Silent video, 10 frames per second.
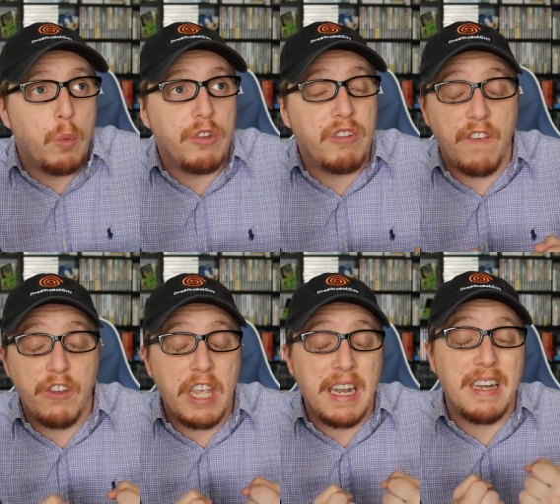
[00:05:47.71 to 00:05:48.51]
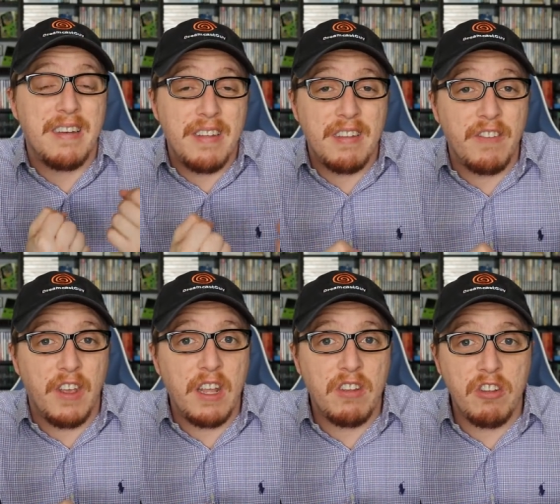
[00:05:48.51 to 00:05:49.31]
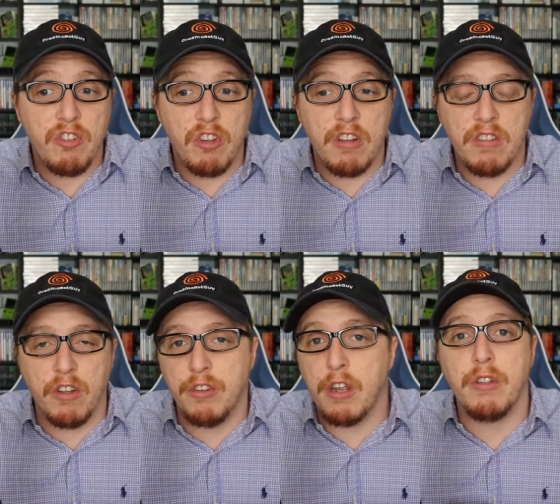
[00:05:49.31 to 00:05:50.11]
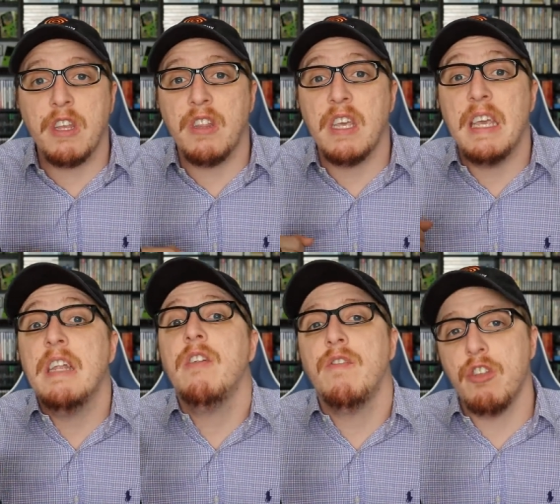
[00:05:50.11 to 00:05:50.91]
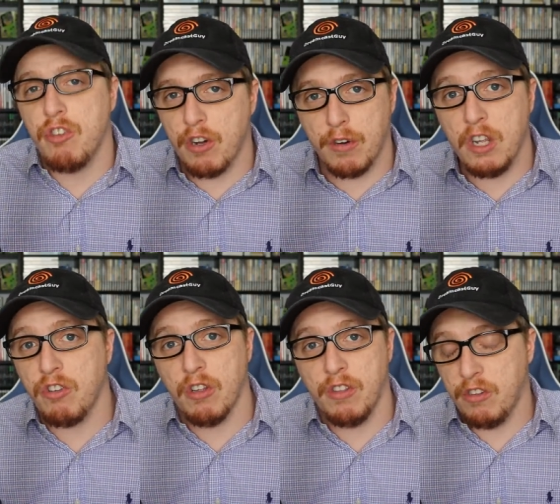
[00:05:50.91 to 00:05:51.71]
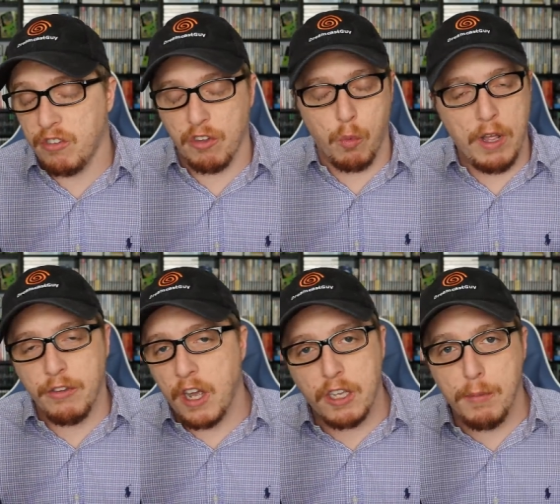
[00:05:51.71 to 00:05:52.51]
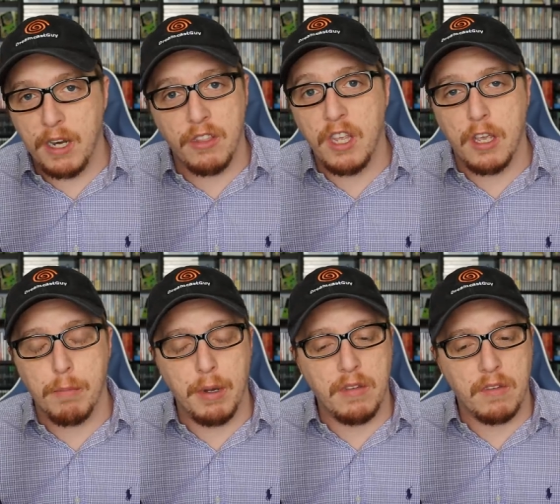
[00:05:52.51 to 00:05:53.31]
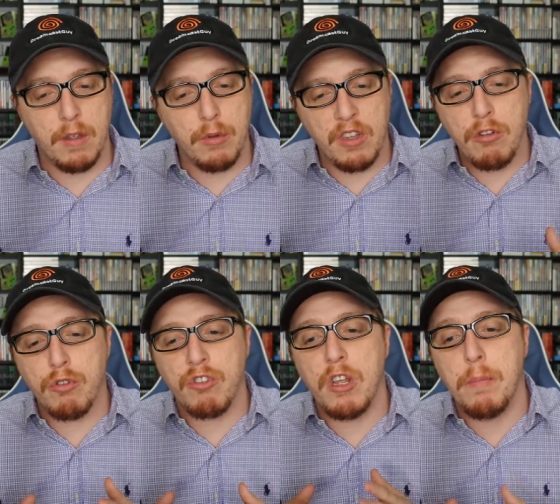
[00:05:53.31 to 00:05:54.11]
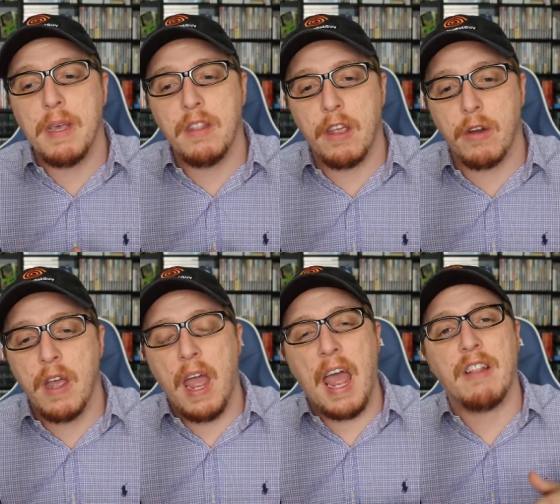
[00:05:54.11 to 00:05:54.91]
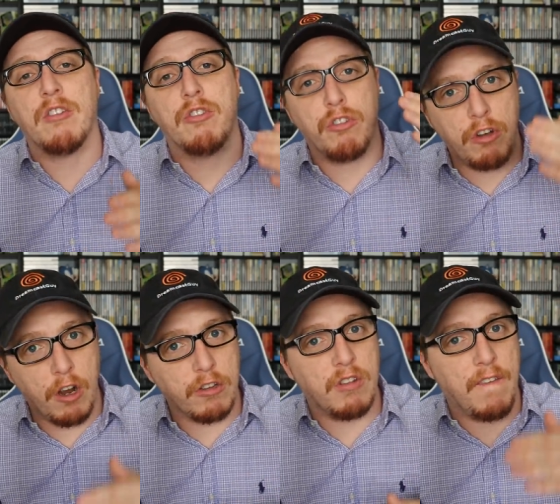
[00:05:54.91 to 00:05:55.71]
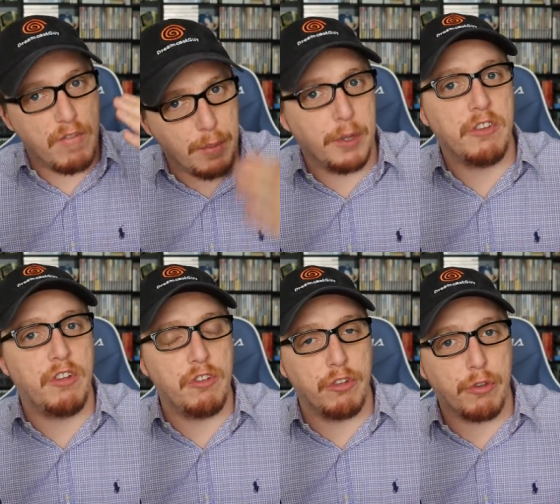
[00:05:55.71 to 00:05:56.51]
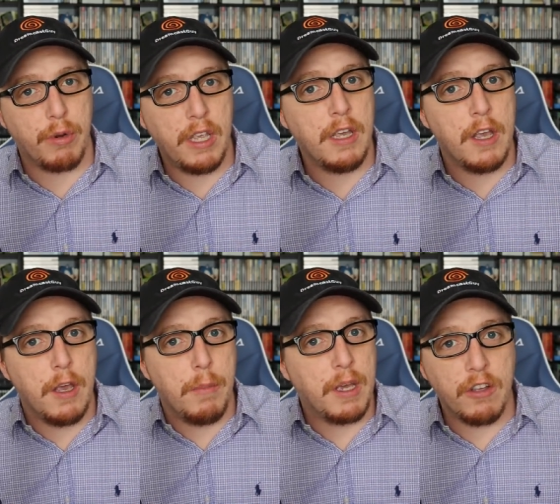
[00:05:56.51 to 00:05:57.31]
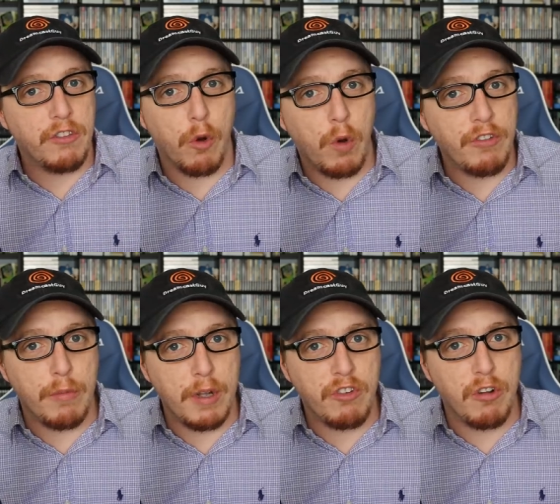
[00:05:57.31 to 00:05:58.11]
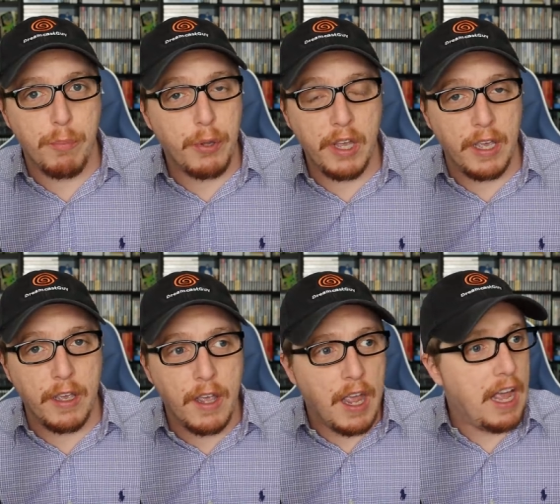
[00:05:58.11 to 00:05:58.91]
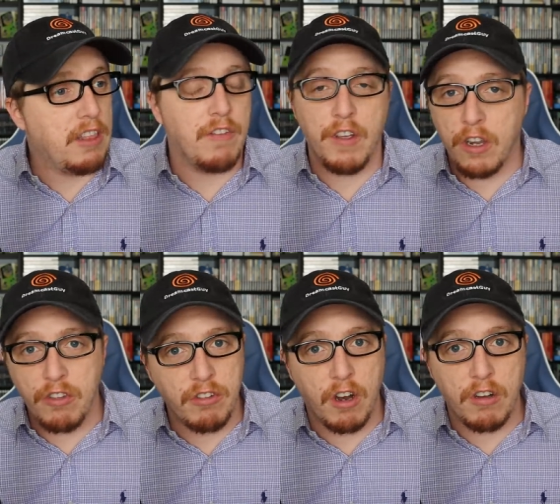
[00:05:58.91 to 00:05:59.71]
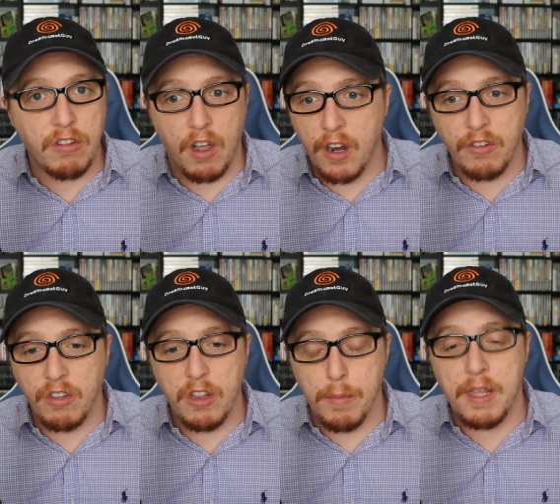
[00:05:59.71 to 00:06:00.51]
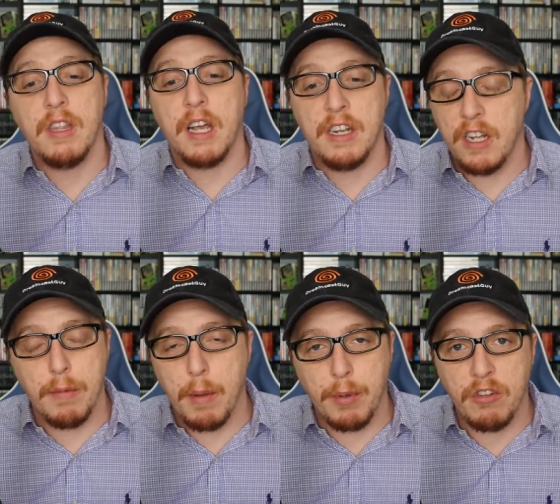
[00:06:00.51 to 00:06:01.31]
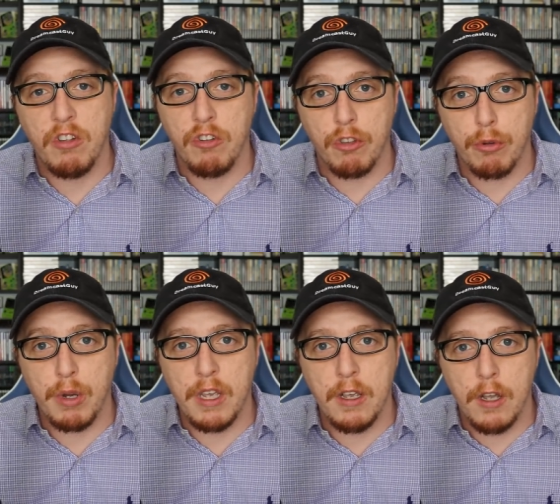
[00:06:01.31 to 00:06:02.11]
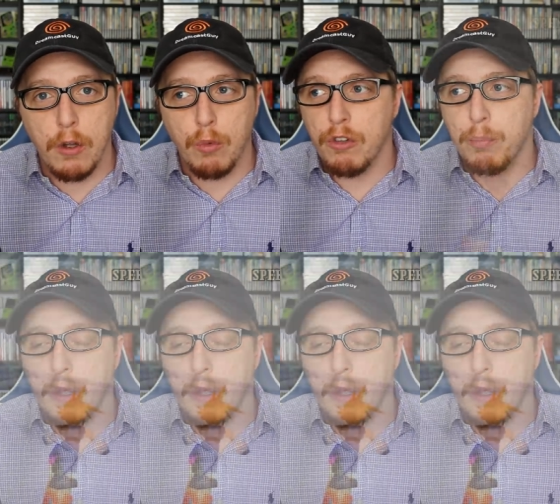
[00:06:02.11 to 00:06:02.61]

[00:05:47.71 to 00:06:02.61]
was definitely at a disadvantage until nearly the end of the generation. This is a well-documented thing, but it was interesting being there at the start of the PlayStation 3 because there wasn't much to play. At the very start, honestly, the main thing I did on my PlayStation 3 was